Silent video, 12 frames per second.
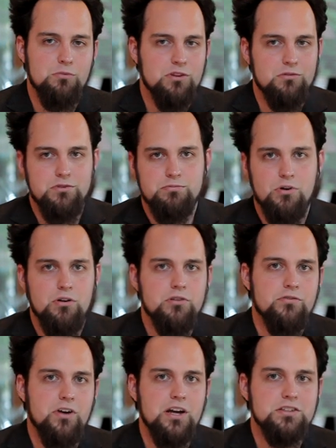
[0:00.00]
And with a
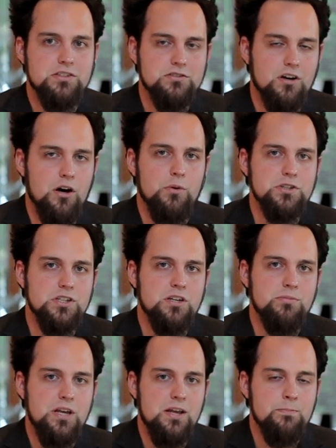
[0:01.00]
small device, it's always
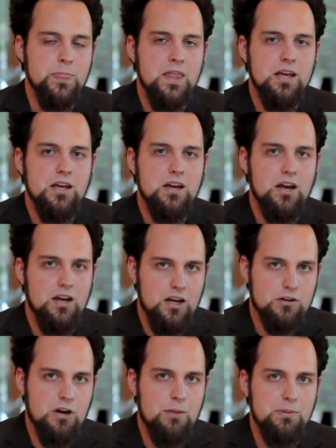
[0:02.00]
going to be
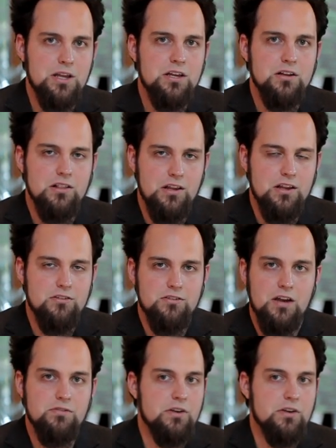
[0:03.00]
a crappy lens.